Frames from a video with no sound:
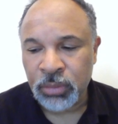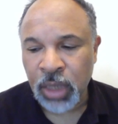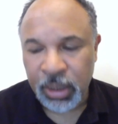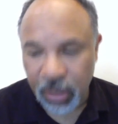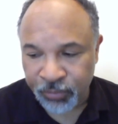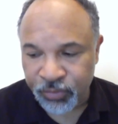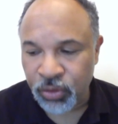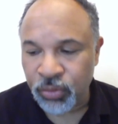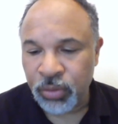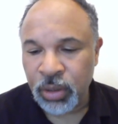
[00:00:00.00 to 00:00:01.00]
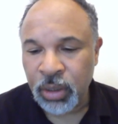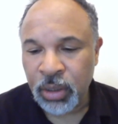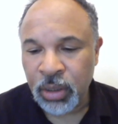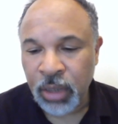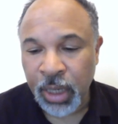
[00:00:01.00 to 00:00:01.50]
I love you.
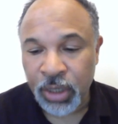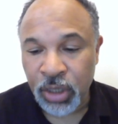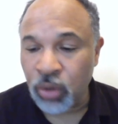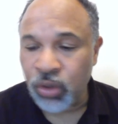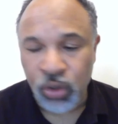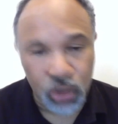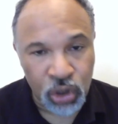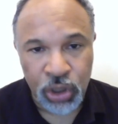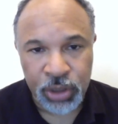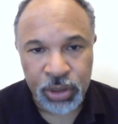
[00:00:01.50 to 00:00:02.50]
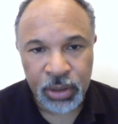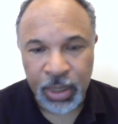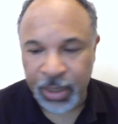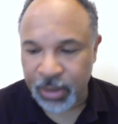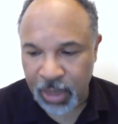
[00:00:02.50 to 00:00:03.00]
I know you're good
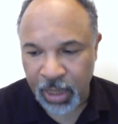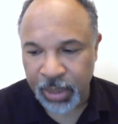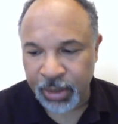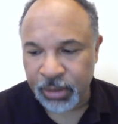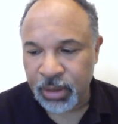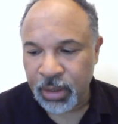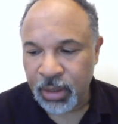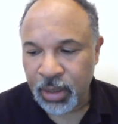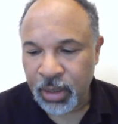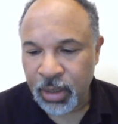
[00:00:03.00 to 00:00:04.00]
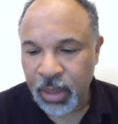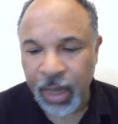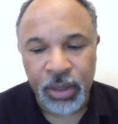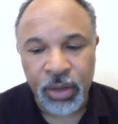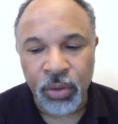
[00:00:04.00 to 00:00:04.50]
and kind.
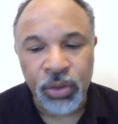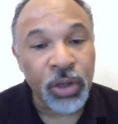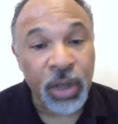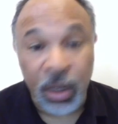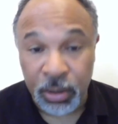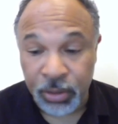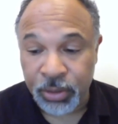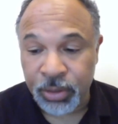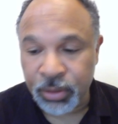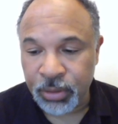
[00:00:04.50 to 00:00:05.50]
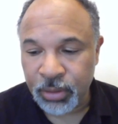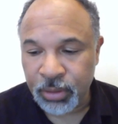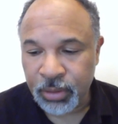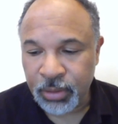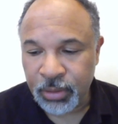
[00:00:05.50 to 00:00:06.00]
I know you're colored.
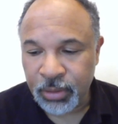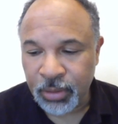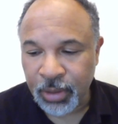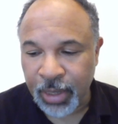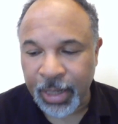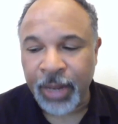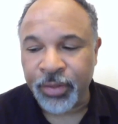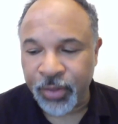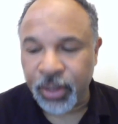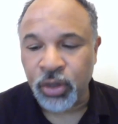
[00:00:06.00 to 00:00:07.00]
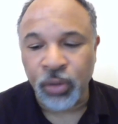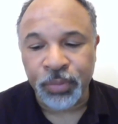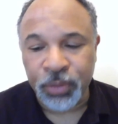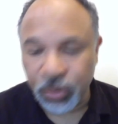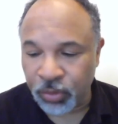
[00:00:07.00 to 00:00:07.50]
And I think you're
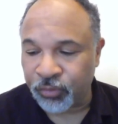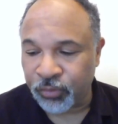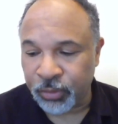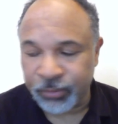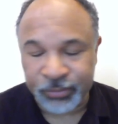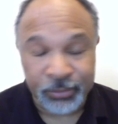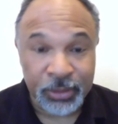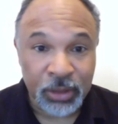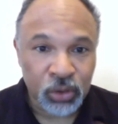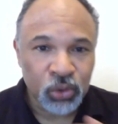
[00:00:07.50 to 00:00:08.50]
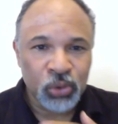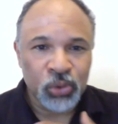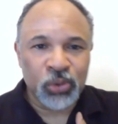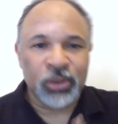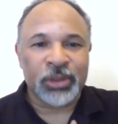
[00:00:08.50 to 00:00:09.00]
beautiful."
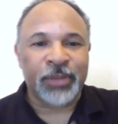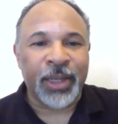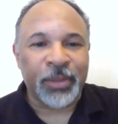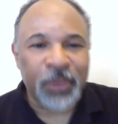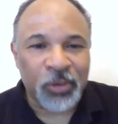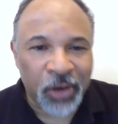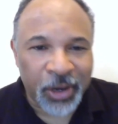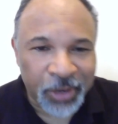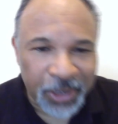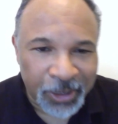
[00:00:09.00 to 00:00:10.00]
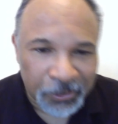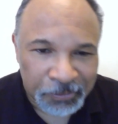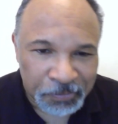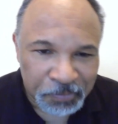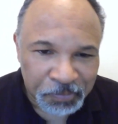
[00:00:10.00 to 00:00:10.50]
It's making me cry right now.
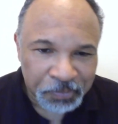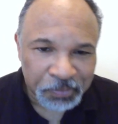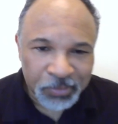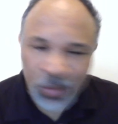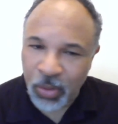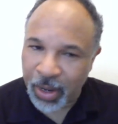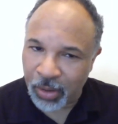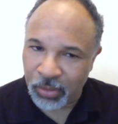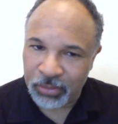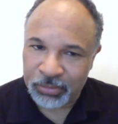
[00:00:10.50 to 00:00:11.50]
Wow.